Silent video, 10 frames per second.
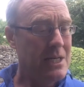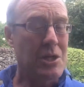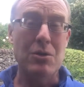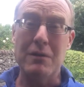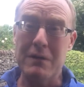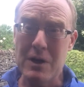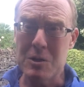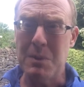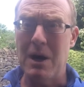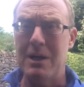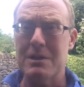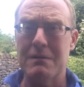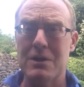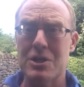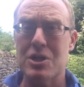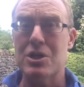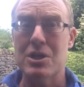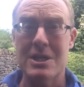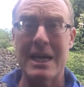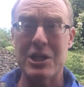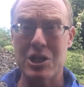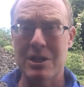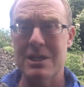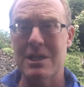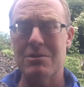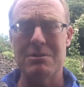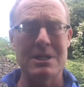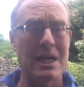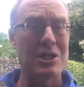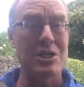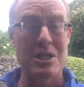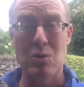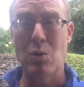So the first part, the first section, is in three sections, is